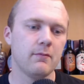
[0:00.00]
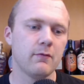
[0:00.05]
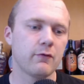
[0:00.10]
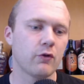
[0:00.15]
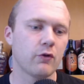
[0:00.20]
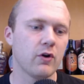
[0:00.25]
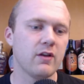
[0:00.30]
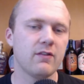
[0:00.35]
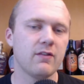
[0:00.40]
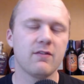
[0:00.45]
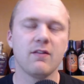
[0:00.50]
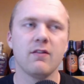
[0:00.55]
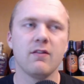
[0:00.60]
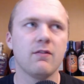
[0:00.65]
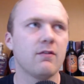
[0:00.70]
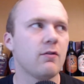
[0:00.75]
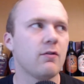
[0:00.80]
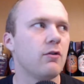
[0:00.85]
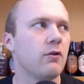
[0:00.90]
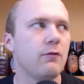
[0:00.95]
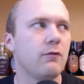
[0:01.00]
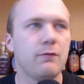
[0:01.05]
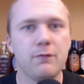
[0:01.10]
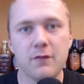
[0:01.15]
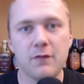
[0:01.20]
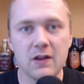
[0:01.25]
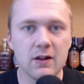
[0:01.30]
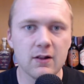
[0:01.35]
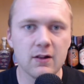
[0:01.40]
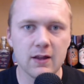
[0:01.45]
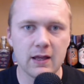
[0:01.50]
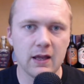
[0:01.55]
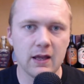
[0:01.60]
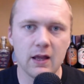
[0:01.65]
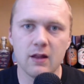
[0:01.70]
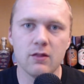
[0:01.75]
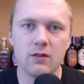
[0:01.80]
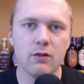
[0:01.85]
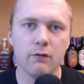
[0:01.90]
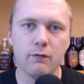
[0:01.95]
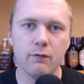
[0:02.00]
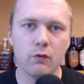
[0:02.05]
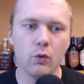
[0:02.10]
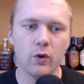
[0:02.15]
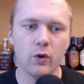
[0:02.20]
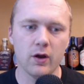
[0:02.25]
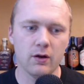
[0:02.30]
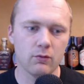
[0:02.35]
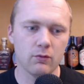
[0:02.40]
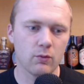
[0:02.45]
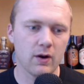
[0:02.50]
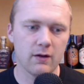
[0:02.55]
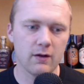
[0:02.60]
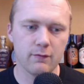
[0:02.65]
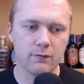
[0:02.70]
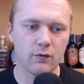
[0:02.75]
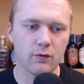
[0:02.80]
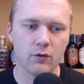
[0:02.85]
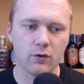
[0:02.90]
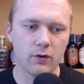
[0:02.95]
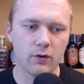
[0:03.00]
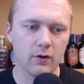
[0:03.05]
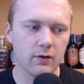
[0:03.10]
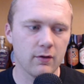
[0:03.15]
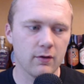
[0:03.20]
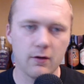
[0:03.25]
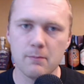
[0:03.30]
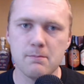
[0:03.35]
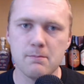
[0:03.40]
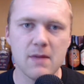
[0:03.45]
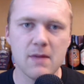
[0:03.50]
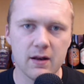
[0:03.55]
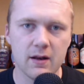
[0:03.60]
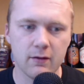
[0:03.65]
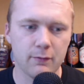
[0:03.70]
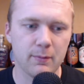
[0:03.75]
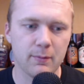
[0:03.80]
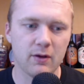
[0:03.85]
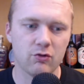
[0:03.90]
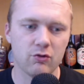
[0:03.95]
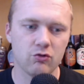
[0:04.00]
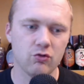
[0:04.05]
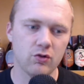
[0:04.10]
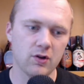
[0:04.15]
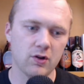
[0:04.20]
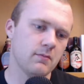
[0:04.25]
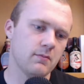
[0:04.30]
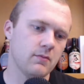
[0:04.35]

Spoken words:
For instance, the feeling in the void, right? For men especially.